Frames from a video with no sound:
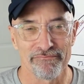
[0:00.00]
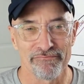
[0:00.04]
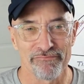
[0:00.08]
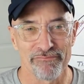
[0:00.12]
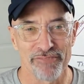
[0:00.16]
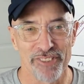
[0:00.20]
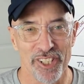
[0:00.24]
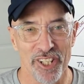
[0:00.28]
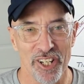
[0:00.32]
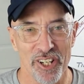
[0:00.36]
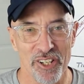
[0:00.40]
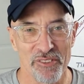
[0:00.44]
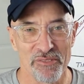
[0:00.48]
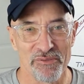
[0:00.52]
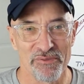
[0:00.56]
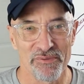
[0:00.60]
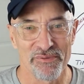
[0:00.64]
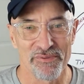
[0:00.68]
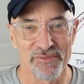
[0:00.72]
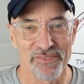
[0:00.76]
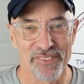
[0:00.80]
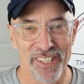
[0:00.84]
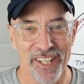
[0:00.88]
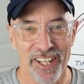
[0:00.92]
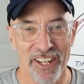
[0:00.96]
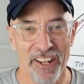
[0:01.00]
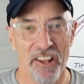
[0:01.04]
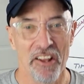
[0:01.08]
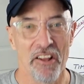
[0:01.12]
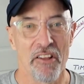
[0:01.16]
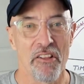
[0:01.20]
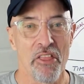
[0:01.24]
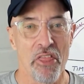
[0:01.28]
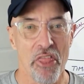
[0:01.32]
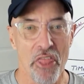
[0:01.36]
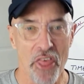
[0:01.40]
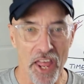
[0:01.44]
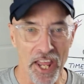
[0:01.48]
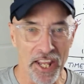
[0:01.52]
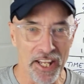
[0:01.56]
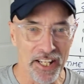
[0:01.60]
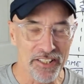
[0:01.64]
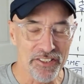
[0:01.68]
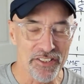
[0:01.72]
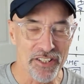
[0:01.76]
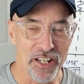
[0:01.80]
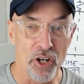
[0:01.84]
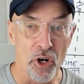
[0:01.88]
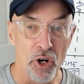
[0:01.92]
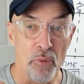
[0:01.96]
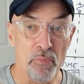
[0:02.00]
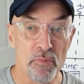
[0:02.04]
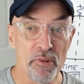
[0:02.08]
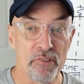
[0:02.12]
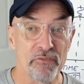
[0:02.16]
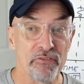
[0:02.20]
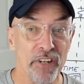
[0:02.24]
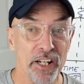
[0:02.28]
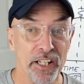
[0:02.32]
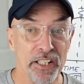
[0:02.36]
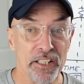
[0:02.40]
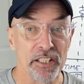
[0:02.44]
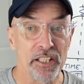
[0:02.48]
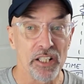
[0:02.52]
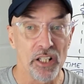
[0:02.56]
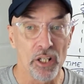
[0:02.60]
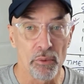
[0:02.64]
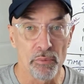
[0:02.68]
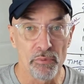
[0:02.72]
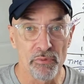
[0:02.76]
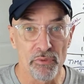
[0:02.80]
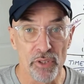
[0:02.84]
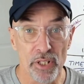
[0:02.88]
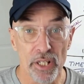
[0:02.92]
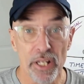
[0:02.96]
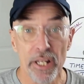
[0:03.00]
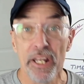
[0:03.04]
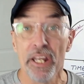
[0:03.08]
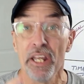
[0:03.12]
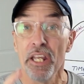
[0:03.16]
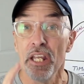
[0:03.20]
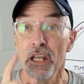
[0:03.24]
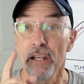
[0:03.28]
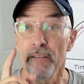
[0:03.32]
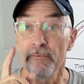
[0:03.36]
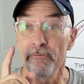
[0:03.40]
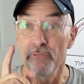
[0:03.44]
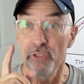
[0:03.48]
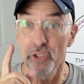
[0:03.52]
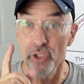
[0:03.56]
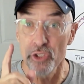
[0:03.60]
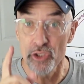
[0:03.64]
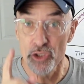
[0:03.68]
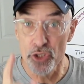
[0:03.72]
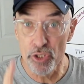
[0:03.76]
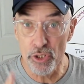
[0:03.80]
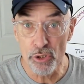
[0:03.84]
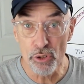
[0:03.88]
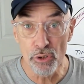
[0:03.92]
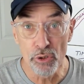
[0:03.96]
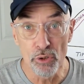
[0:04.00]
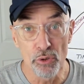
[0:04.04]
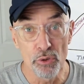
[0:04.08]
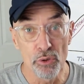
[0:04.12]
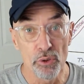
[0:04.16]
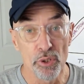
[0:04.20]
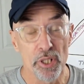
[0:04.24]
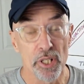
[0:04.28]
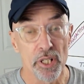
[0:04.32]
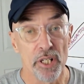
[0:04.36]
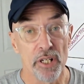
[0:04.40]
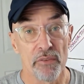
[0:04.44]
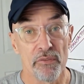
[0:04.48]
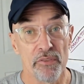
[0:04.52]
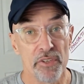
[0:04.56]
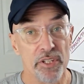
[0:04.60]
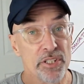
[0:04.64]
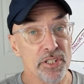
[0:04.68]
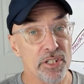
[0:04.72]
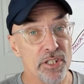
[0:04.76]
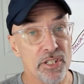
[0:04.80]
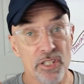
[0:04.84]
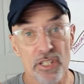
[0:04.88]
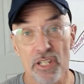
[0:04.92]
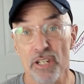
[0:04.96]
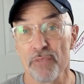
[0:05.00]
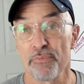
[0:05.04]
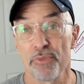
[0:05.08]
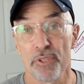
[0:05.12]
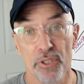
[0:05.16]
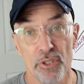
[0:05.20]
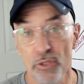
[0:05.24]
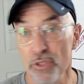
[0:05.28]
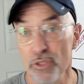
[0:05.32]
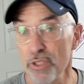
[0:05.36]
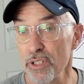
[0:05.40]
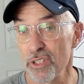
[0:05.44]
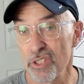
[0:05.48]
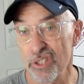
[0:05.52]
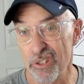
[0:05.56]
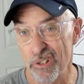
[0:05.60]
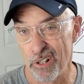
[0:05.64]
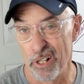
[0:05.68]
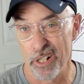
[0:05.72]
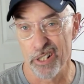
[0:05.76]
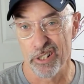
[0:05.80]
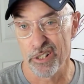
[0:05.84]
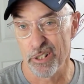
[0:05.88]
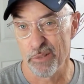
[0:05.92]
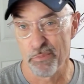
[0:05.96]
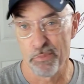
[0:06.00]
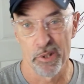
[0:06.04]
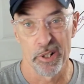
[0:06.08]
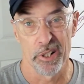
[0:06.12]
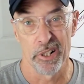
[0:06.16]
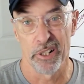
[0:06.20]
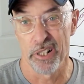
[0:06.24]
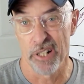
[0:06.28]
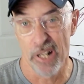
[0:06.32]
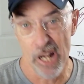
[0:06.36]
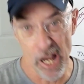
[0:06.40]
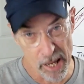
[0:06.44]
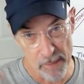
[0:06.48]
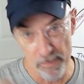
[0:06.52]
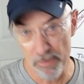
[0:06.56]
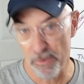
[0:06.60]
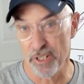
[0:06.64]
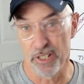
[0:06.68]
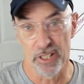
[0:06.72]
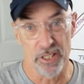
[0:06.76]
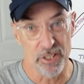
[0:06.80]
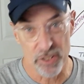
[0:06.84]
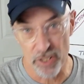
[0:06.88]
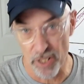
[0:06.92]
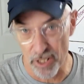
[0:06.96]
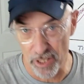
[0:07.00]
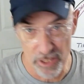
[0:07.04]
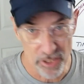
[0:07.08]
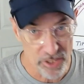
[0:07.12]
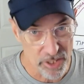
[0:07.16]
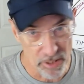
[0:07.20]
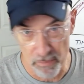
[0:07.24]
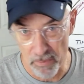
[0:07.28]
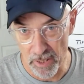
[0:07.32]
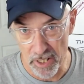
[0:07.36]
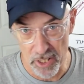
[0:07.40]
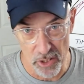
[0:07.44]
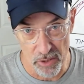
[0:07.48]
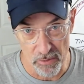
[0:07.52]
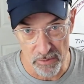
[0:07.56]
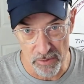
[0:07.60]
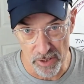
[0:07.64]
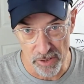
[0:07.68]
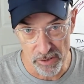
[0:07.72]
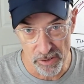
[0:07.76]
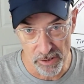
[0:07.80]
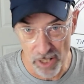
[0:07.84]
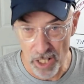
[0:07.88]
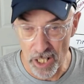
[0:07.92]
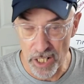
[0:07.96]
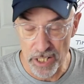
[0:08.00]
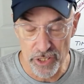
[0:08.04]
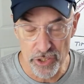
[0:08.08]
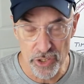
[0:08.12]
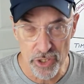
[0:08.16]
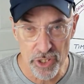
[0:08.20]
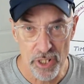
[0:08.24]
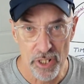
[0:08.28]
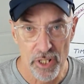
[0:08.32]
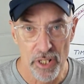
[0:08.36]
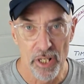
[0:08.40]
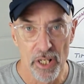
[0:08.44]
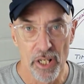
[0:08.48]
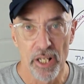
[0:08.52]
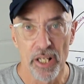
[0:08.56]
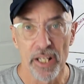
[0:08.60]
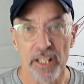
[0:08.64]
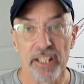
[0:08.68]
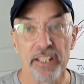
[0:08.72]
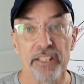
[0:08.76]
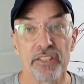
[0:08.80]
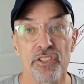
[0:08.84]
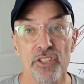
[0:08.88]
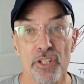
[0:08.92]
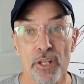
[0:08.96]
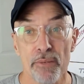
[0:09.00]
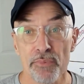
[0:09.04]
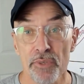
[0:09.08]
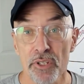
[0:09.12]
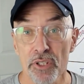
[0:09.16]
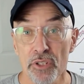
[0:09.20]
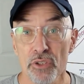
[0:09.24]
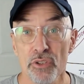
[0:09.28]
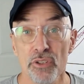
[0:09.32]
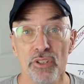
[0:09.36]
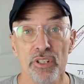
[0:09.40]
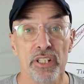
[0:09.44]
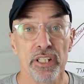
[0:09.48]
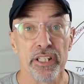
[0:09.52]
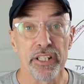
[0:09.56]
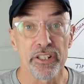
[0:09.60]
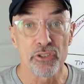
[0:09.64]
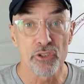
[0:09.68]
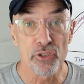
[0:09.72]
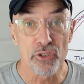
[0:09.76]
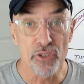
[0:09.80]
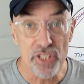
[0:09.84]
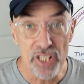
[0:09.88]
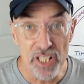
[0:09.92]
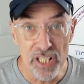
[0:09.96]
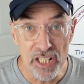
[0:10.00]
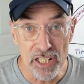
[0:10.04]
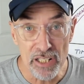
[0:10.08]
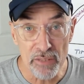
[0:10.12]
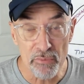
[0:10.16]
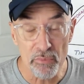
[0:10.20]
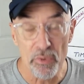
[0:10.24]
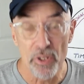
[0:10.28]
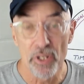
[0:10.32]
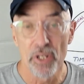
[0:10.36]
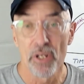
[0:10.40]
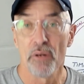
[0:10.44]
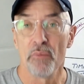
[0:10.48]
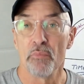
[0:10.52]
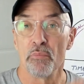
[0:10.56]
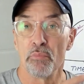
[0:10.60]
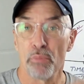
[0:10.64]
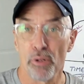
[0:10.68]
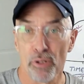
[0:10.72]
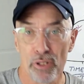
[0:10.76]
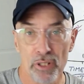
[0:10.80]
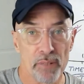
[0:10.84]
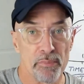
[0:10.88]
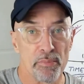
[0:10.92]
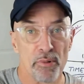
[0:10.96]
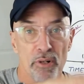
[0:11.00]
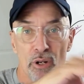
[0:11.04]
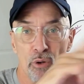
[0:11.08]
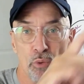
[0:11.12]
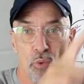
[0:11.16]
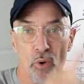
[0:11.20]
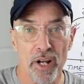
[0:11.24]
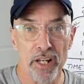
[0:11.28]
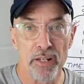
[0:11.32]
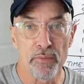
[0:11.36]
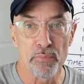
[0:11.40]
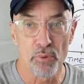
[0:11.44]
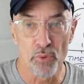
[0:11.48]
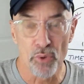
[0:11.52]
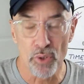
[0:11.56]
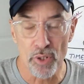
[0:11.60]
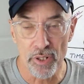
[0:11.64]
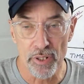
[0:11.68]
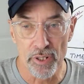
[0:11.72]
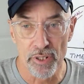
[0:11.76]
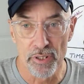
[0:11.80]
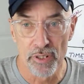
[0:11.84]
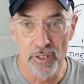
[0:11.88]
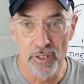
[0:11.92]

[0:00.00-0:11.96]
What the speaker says: So thanks. I hope you find it helpful. If you do, this is something you can scratch up on a napkin and talk to somebody over at lunch. It's something you can get your team, pull up on a whiteboard.